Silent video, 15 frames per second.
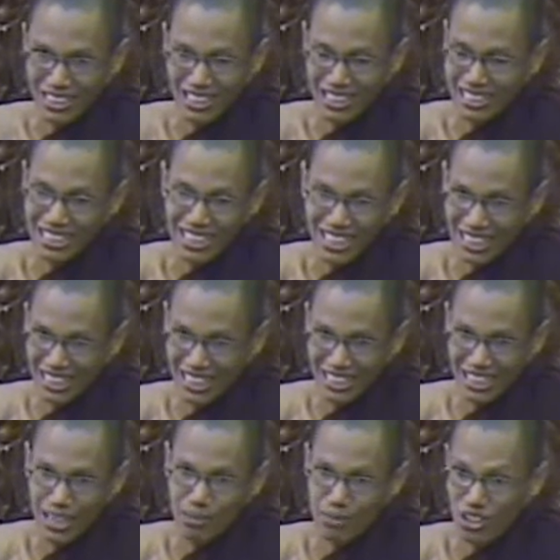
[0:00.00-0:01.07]
Uh, the other
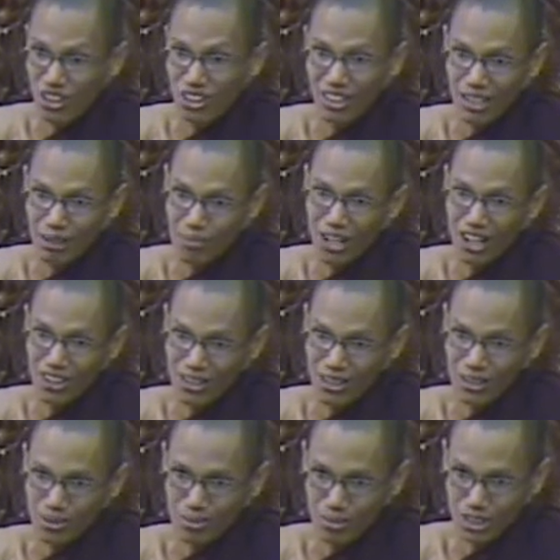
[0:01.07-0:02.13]
time no come up
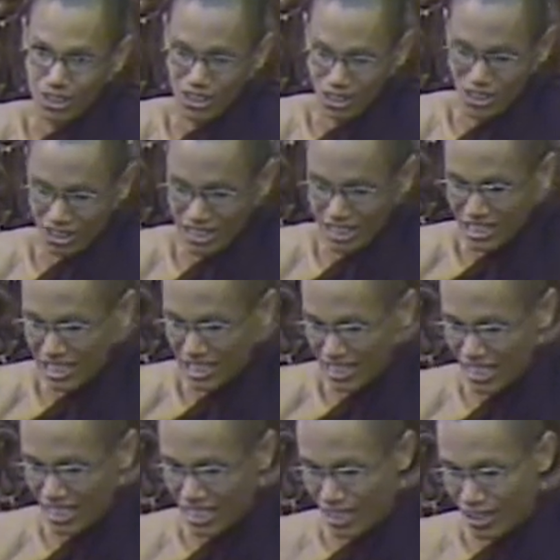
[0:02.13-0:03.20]
because of
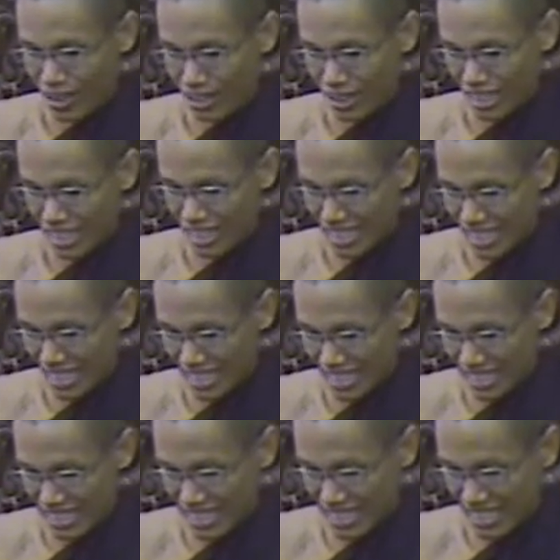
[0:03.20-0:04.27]
this
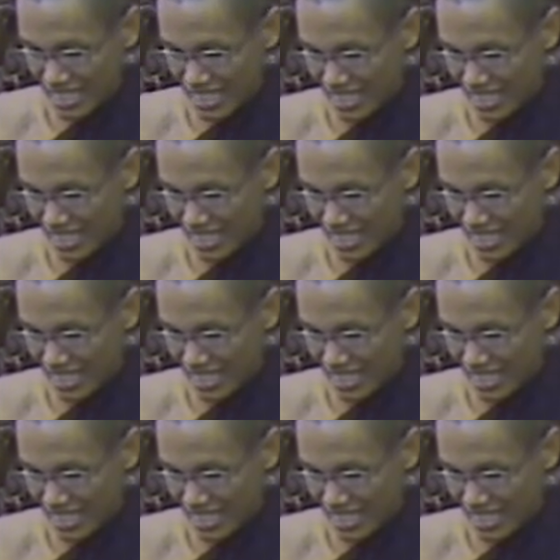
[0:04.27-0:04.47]
occasionally